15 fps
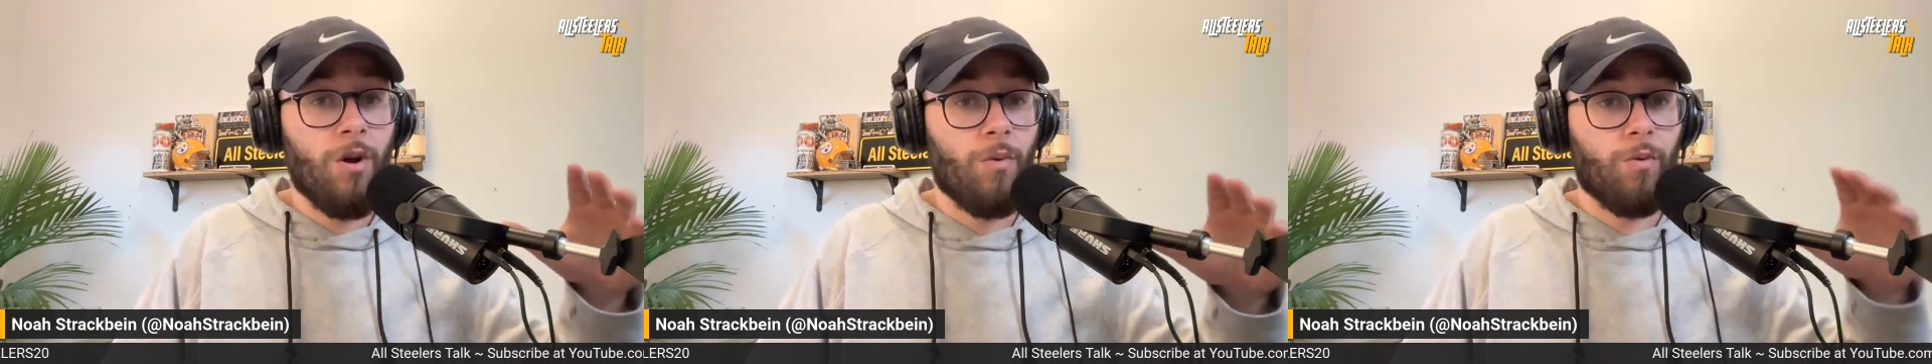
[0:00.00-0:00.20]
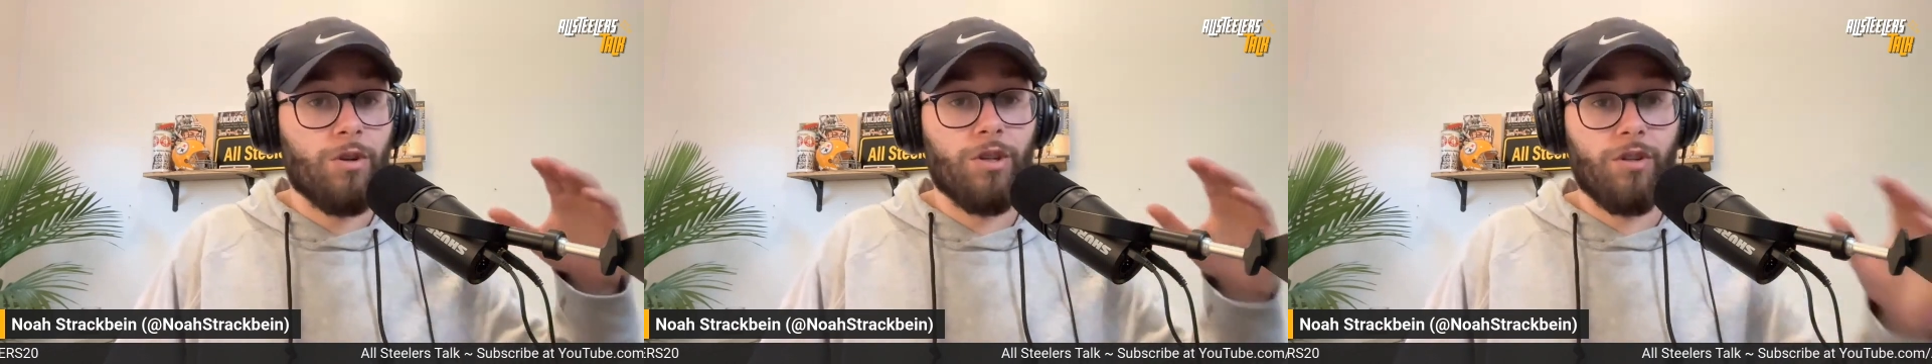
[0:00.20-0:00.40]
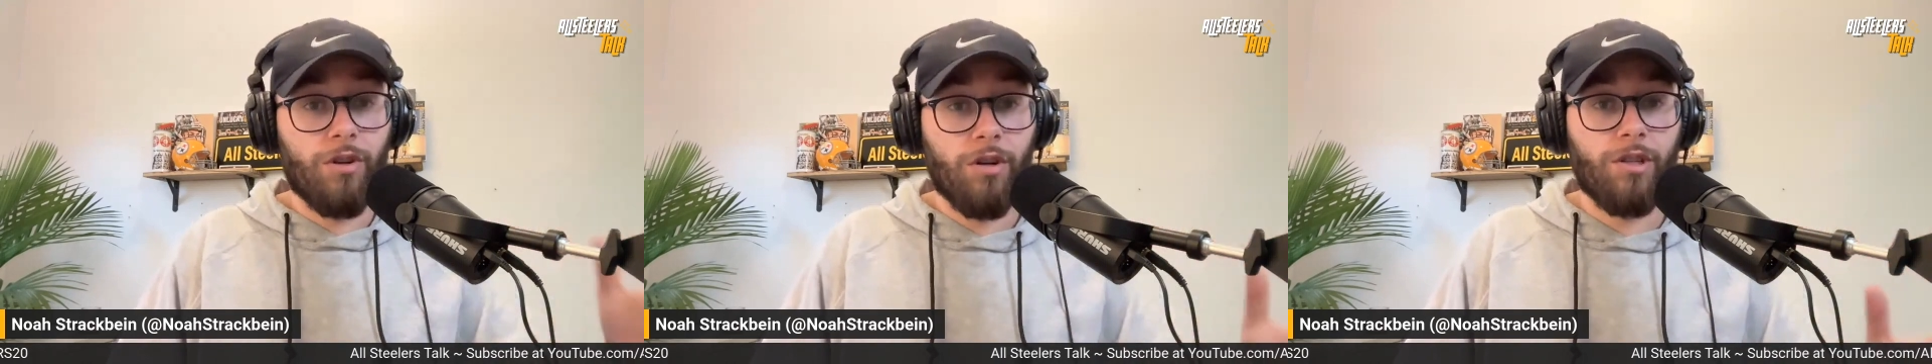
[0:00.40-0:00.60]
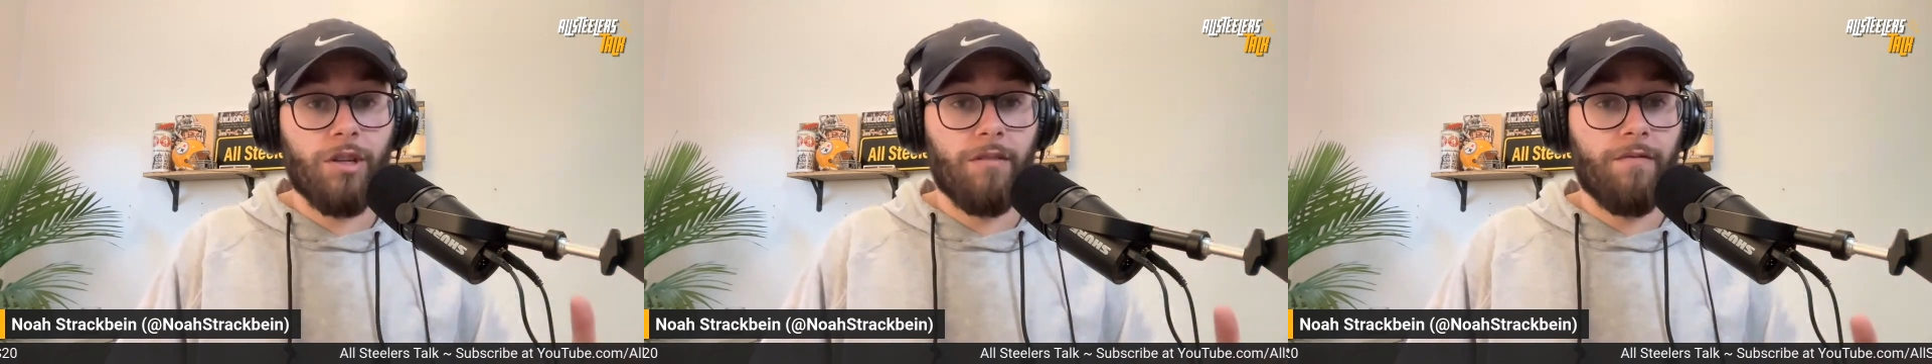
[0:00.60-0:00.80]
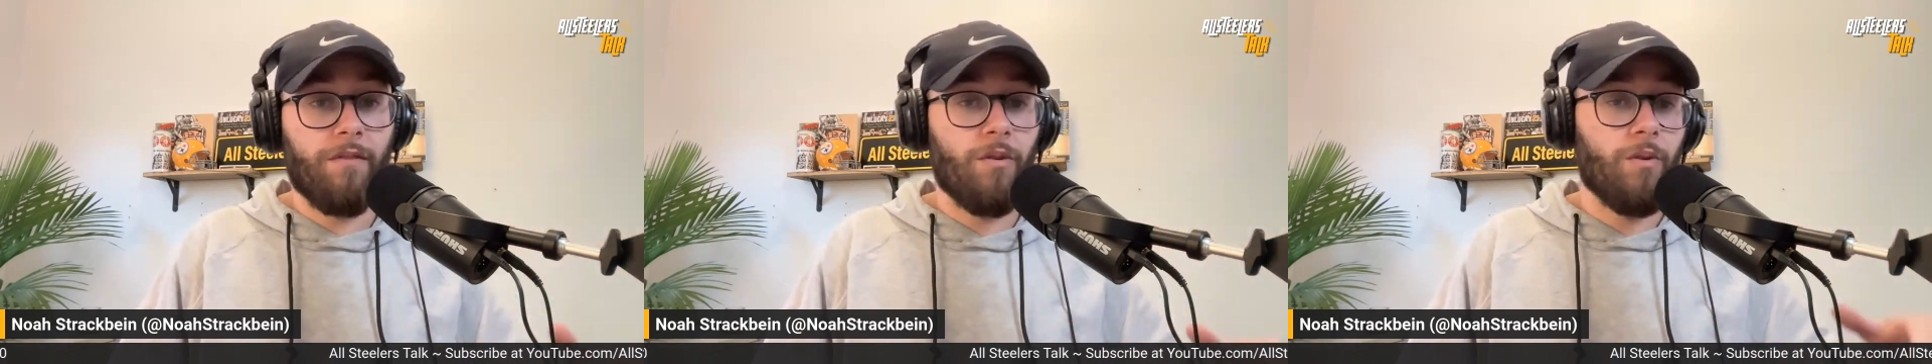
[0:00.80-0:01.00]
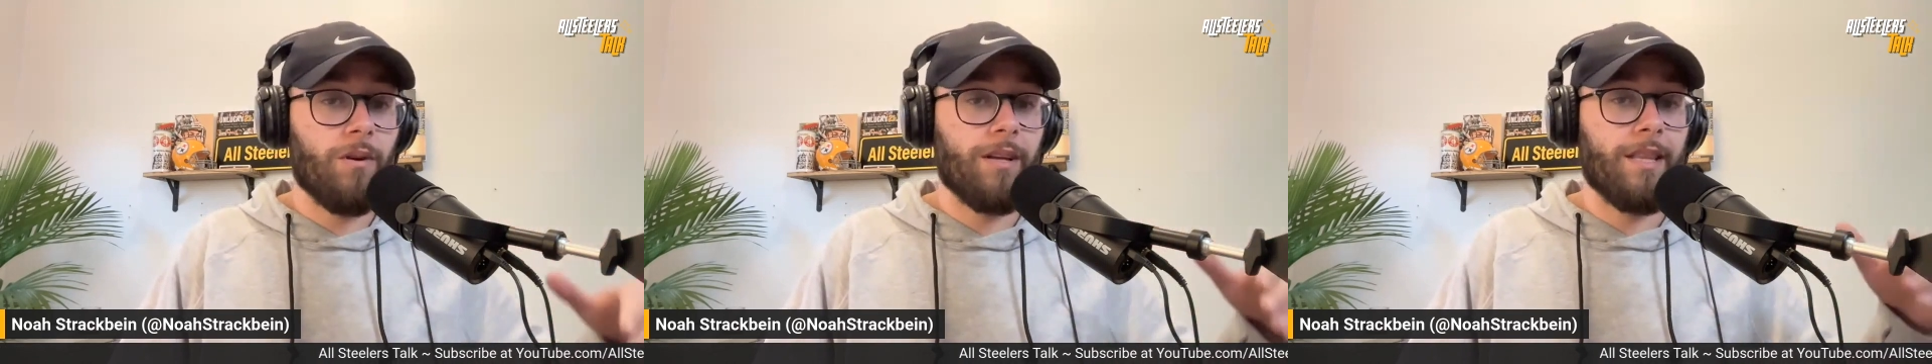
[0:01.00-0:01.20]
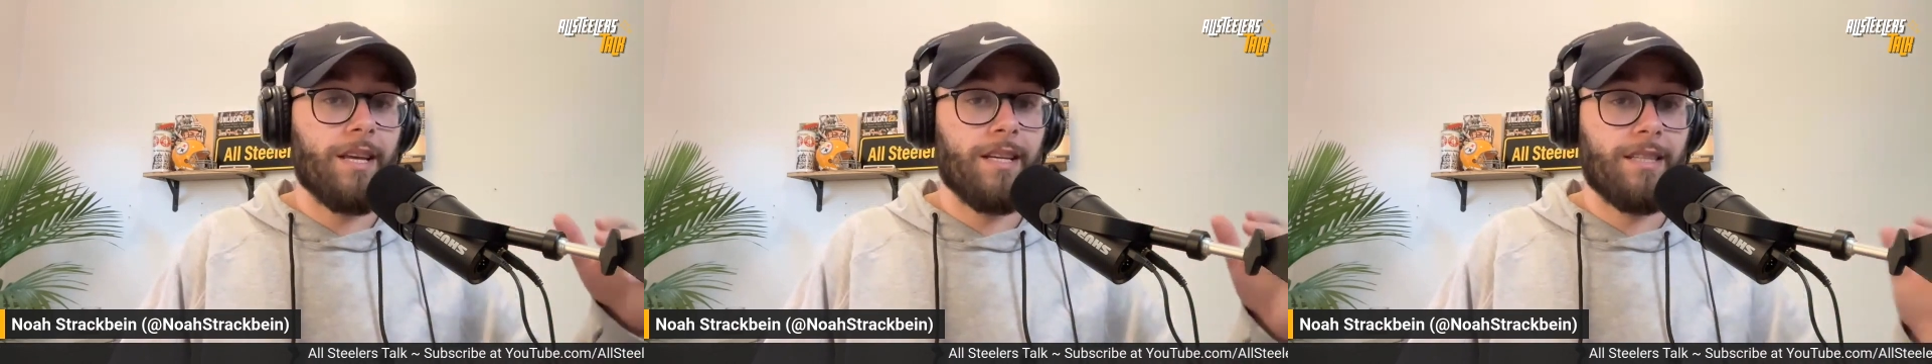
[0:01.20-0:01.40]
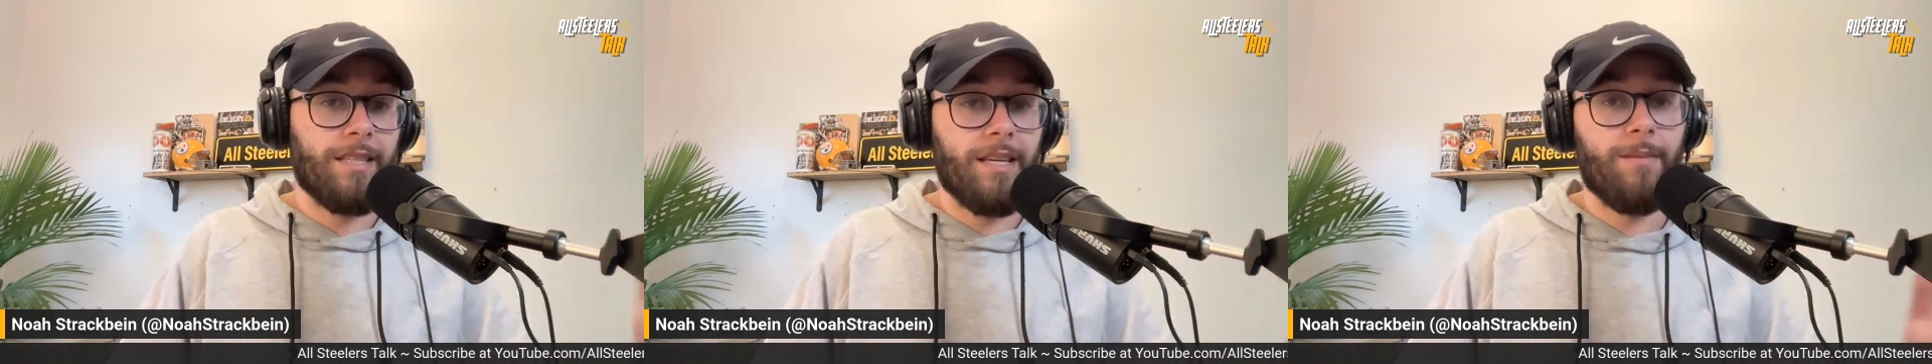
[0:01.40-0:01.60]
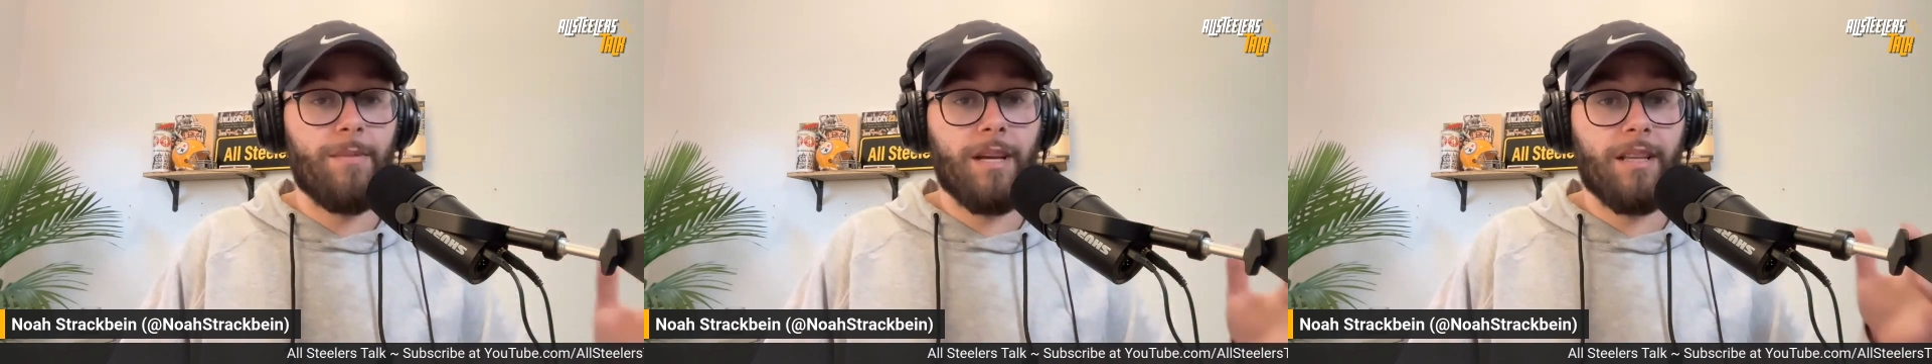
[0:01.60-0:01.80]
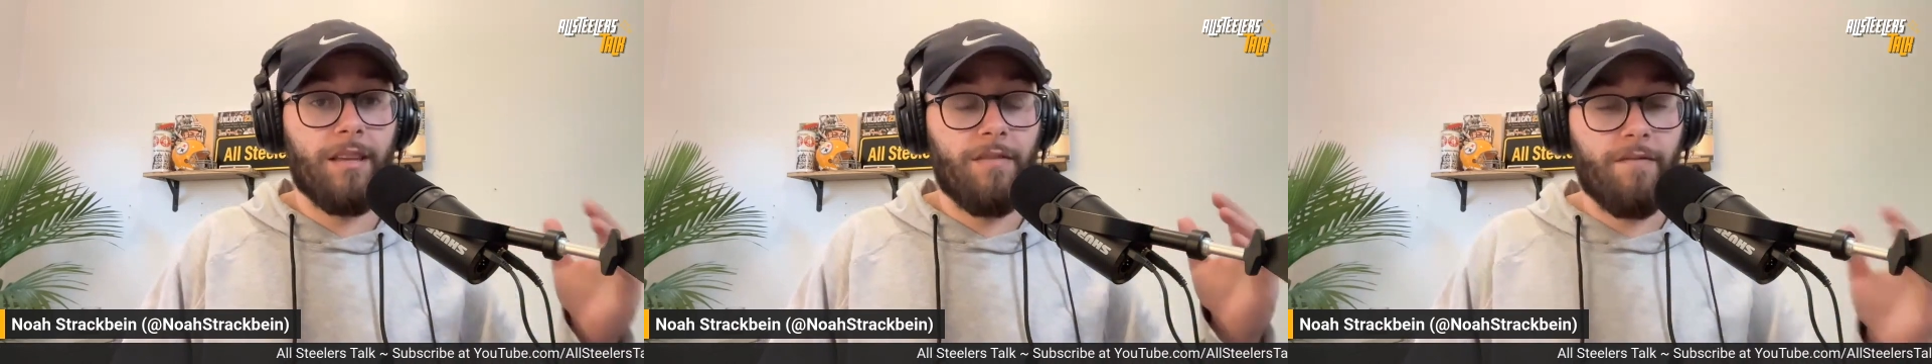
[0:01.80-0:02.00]
were searching for and they
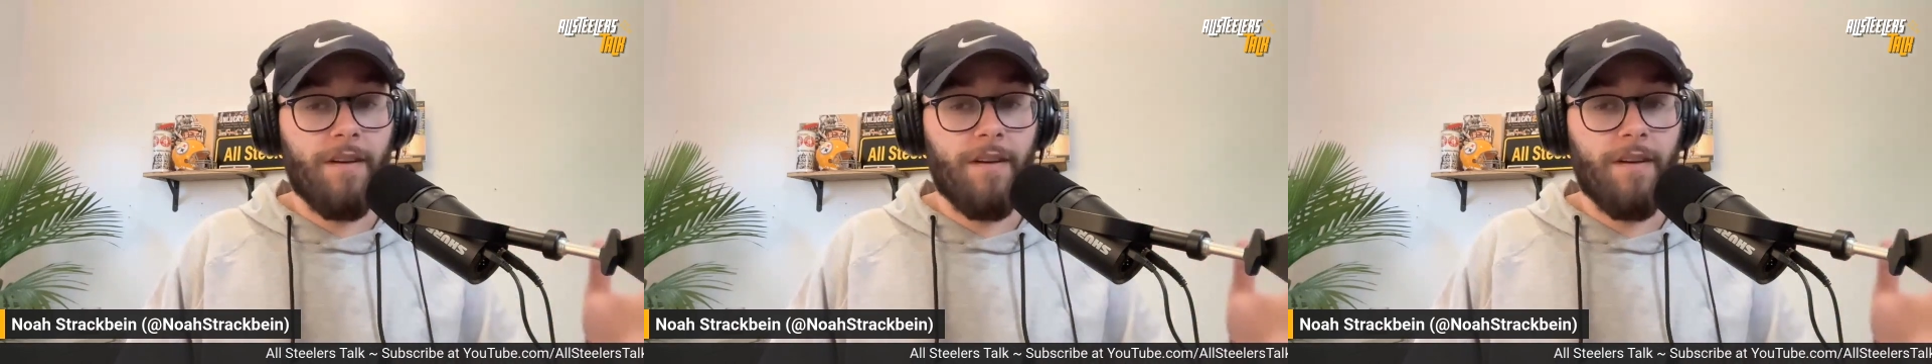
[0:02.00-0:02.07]
seemingly